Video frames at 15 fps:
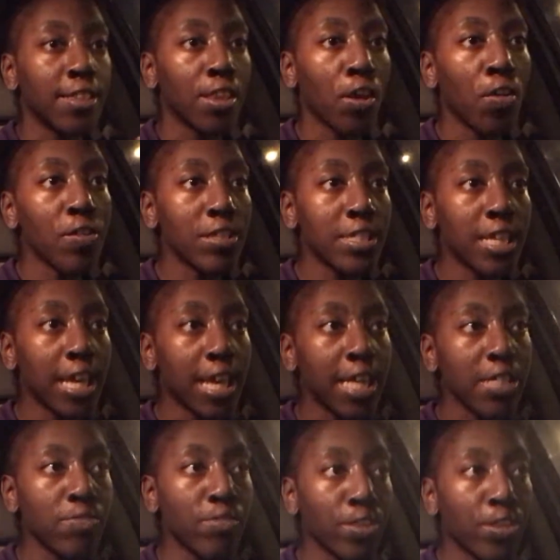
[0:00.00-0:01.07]
those
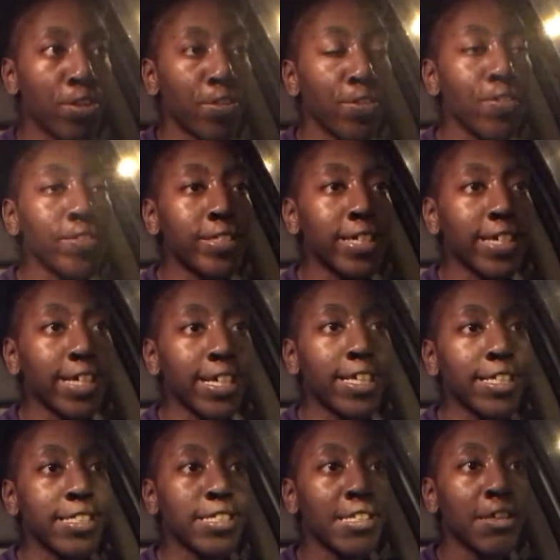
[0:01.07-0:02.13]
tickets with the new
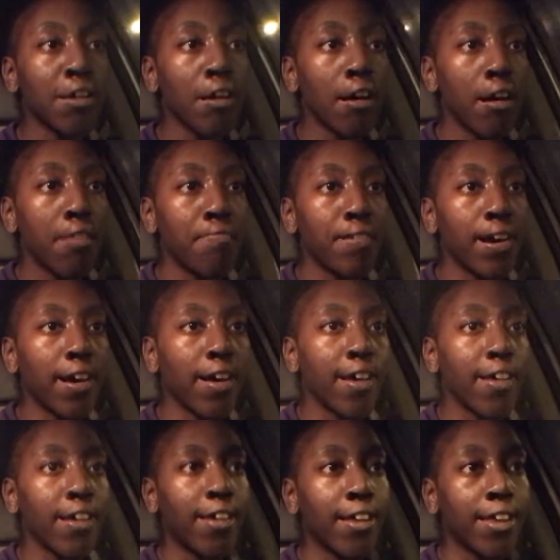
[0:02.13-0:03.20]
tickets.
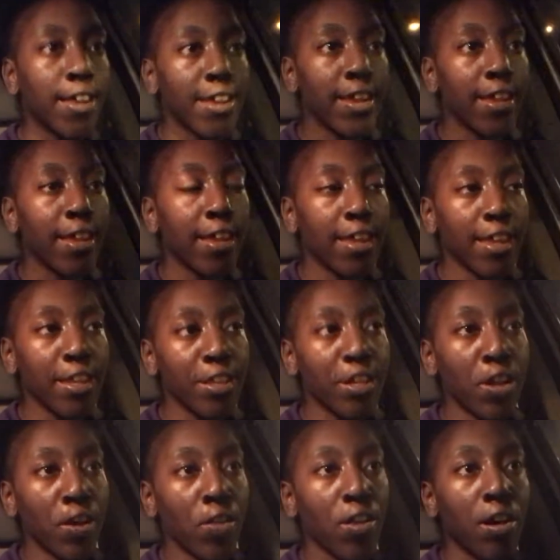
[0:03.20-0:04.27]
But, you
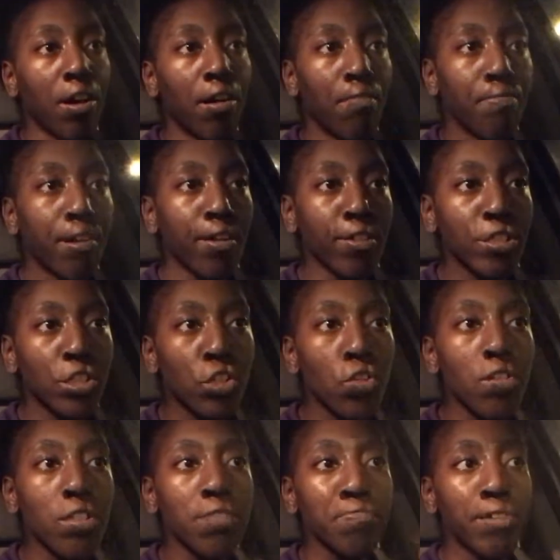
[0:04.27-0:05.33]
know, the person
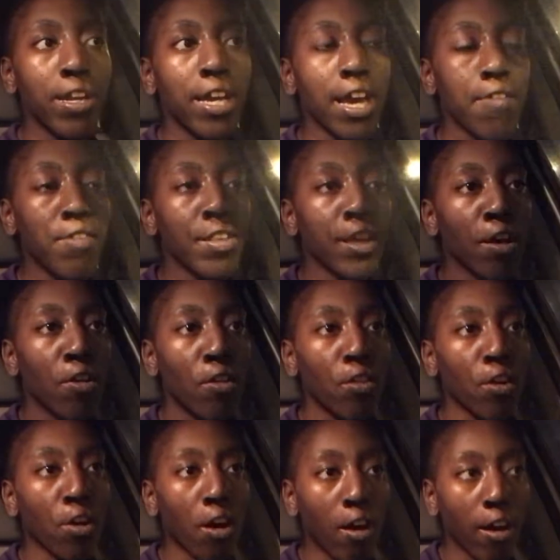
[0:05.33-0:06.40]
who was putting everything on
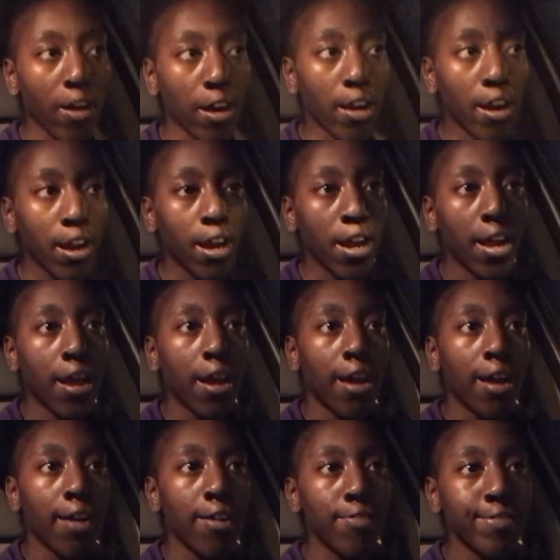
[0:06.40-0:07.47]
the cart
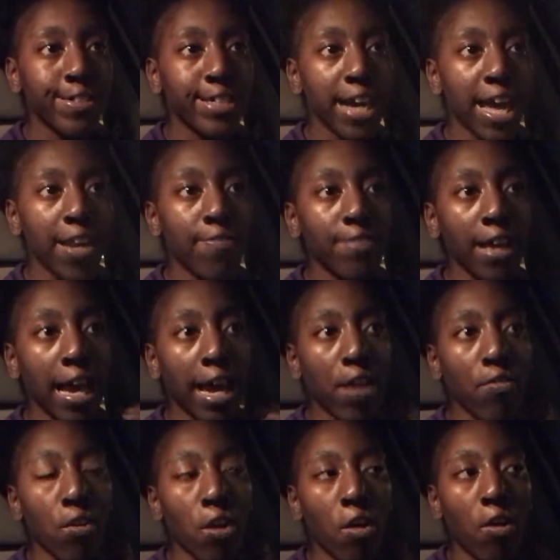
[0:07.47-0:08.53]
was kind of like,
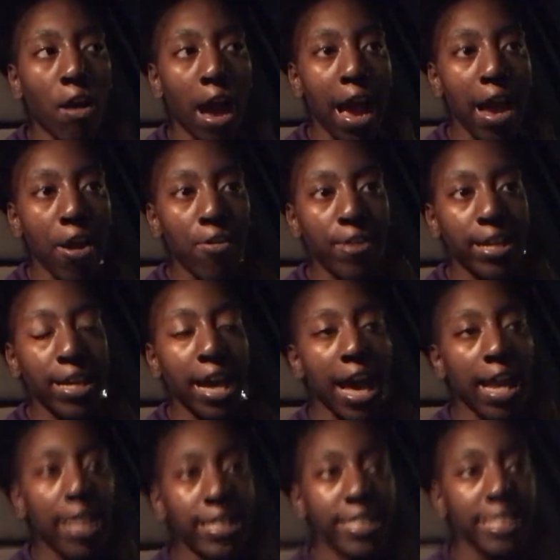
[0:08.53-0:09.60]
well, I already
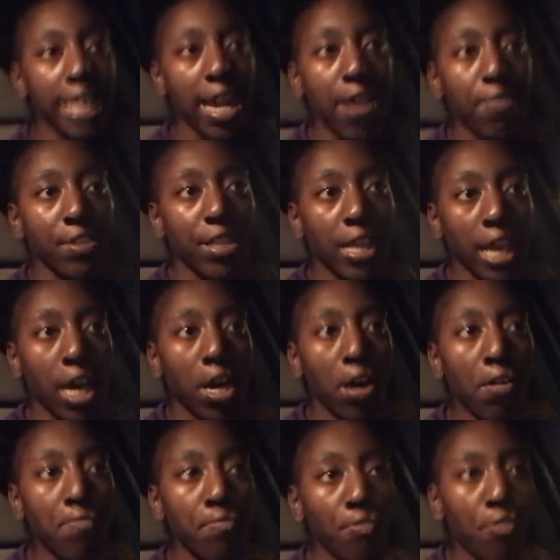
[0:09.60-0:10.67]
kind of set everything
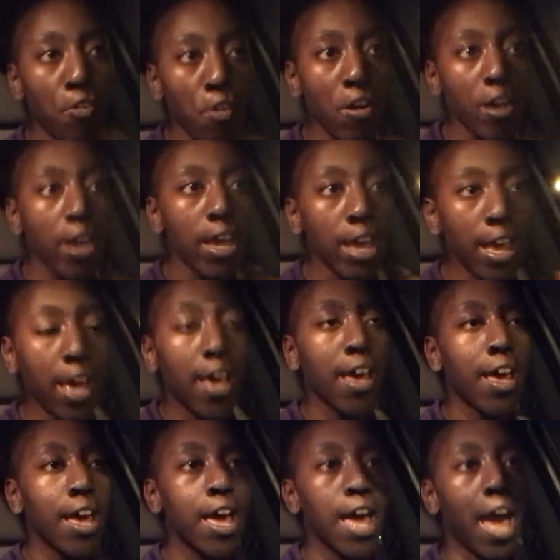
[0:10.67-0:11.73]
up for it,
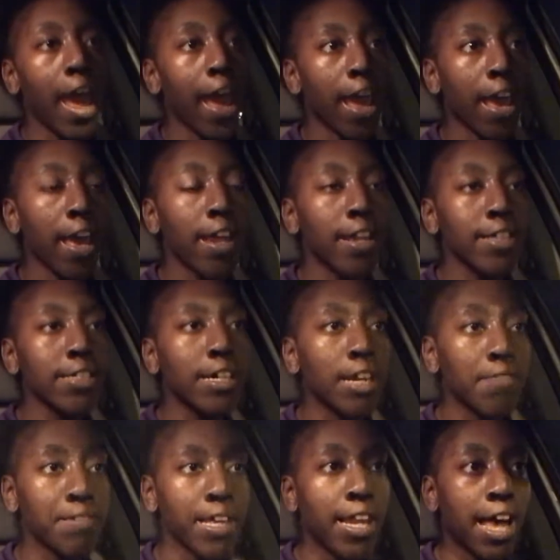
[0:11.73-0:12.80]
and it's
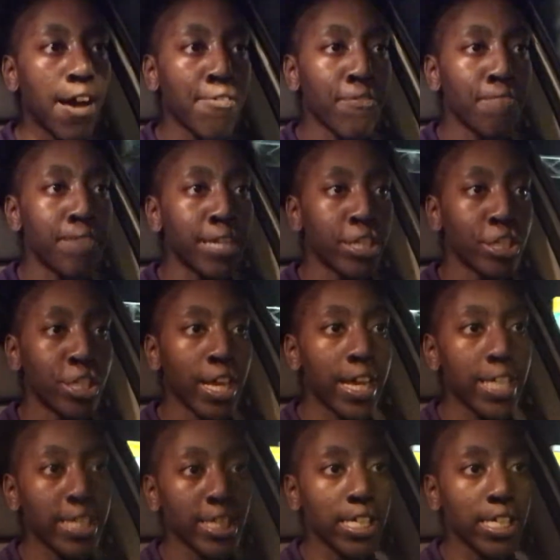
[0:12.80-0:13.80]
gonna a lot for me to change